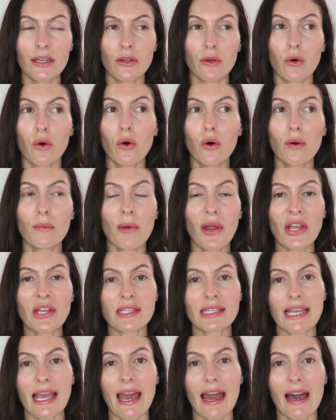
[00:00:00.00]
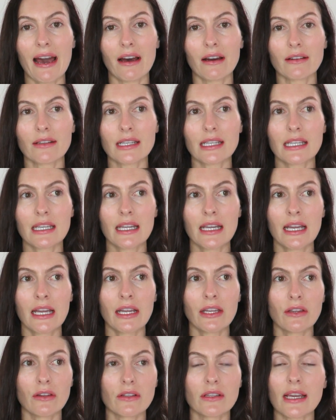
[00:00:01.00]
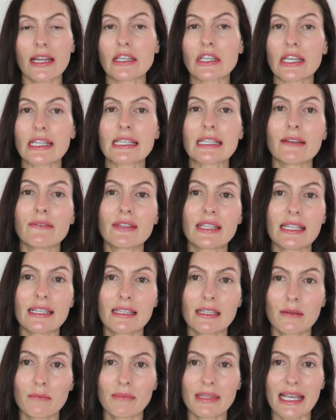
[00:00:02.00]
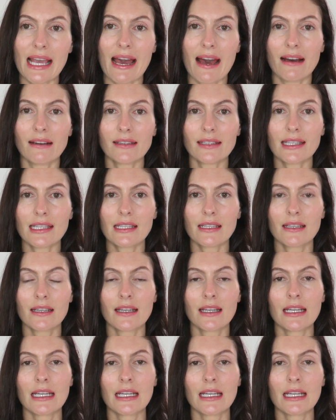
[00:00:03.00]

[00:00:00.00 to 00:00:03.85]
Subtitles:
your hormones are out, your digestive system's out,